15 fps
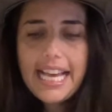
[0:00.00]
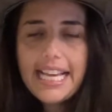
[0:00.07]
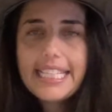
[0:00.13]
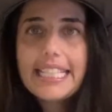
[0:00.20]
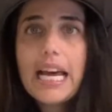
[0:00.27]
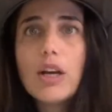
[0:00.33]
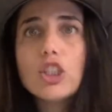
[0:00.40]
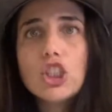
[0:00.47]

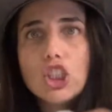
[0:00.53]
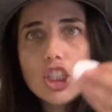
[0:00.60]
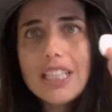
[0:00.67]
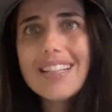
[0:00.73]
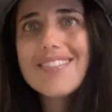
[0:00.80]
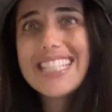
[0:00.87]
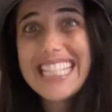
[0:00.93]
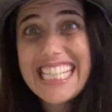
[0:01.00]
Now you should
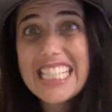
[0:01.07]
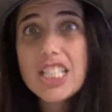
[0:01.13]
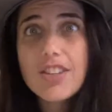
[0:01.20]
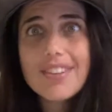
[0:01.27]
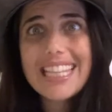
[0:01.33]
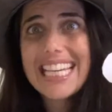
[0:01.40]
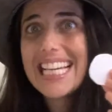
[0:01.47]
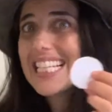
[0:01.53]
have 6 of
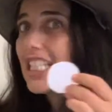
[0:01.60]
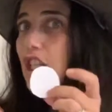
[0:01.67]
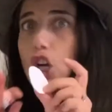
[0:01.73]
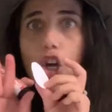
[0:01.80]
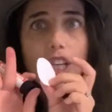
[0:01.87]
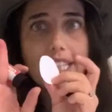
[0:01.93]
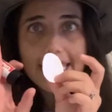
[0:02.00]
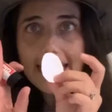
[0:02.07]
these, you
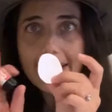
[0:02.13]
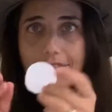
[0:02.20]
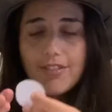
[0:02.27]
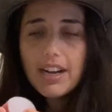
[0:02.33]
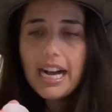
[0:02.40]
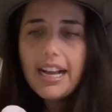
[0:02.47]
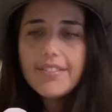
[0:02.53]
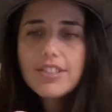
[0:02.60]
only need
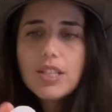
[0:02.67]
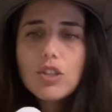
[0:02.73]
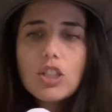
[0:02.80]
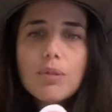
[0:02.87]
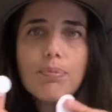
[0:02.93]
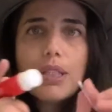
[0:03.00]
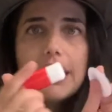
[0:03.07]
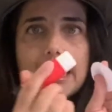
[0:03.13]
5. So I'm going to
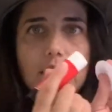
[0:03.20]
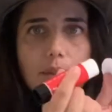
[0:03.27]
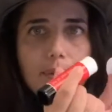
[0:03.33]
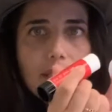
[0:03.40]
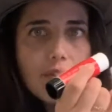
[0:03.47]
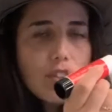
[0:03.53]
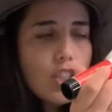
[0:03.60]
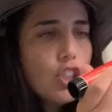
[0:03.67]
put a little bit
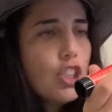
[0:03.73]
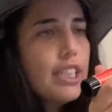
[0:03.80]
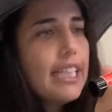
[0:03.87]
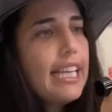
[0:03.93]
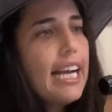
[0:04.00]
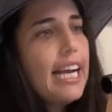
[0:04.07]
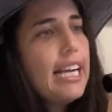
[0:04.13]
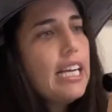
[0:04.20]
of glue
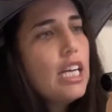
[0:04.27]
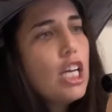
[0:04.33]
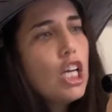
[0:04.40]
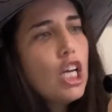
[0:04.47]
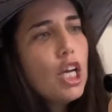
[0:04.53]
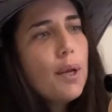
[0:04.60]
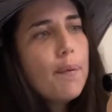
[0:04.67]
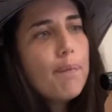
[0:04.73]
here.
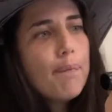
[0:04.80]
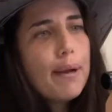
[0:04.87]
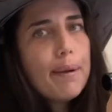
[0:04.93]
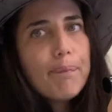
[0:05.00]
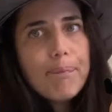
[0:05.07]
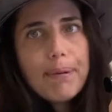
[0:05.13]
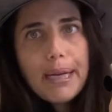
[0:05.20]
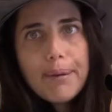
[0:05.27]
Bam,
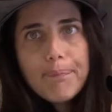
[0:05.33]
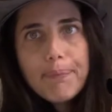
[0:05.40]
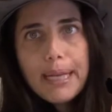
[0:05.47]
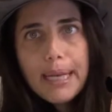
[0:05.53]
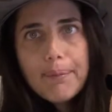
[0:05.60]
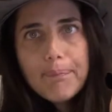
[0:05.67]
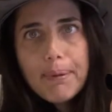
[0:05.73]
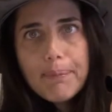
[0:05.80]
bam,
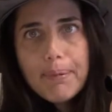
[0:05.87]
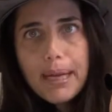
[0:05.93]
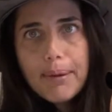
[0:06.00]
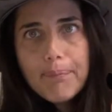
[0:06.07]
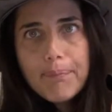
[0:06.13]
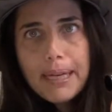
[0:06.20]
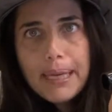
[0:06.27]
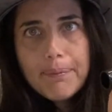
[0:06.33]
bam, bam, bam,
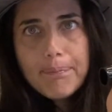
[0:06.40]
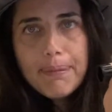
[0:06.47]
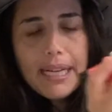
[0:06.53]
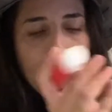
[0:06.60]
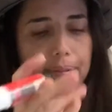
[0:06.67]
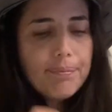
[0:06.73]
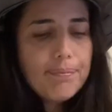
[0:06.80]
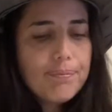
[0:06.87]
bam,
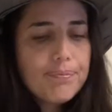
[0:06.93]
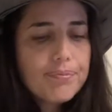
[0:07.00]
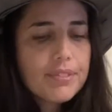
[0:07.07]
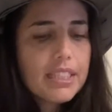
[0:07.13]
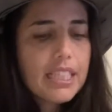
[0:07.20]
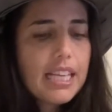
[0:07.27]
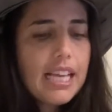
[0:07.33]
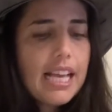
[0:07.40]
bam.
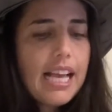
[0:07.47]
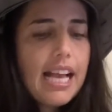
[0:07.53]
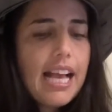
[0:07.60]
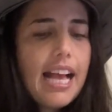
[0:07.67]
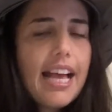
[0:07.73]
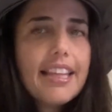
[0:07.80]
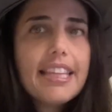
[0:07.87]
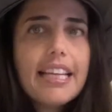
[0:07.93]

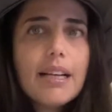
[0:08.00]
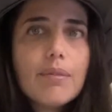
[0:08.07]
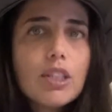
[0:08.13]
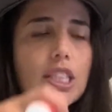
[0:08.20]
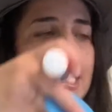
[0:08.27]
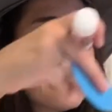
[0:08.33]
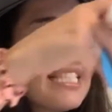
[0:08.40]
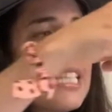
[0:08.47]
And then I'm going
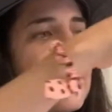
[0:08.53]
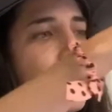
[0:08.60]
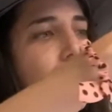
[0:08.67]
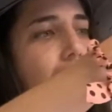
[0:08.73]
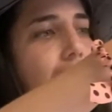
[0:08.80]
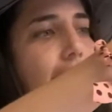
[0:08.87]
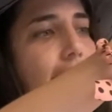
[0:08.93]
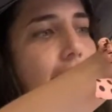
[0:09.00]
to stick it
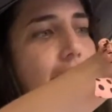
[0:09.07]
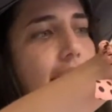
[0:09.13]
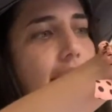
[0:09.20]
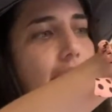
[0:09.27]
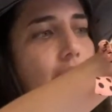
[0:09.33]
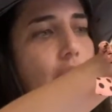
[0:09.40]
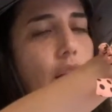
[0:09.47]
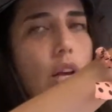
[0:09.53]
like this.
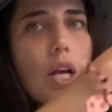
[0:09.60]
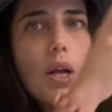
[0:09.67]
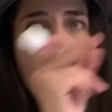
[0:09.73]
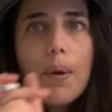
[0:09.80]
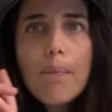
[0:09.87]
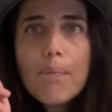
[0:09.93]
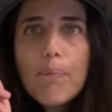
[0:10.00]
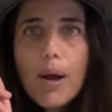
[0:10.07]

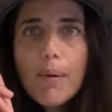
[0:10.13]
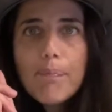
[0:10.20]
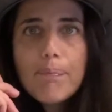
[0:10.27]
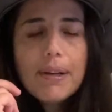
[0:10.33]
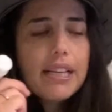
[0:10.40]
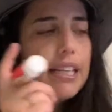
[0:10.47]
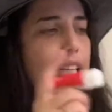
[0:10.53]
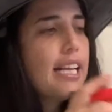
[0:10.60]
Pop.
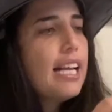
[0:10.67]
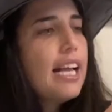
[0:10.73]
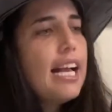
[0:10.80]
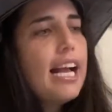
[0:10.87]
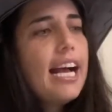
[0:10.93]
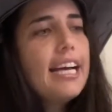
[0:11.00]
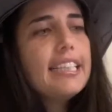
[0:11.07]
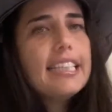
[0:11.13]

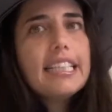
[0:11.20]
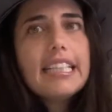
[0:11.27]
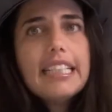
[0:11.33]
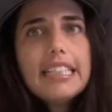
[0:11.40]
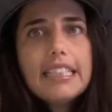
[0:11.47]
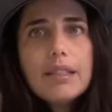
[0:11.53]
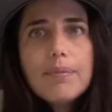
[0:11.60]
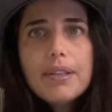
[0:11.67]
And then a
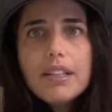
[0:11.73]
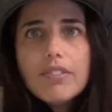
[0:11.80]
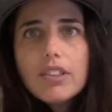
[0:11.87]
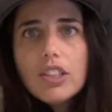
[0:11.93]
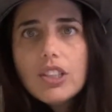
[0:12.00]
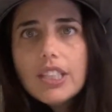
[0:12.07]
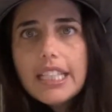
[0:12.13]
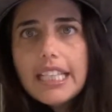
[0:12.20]
little bit of
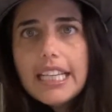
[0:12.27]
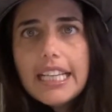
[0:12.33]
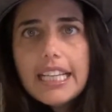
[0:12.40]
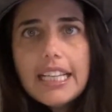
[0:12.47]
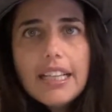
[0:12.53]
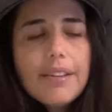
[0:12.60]
glue here.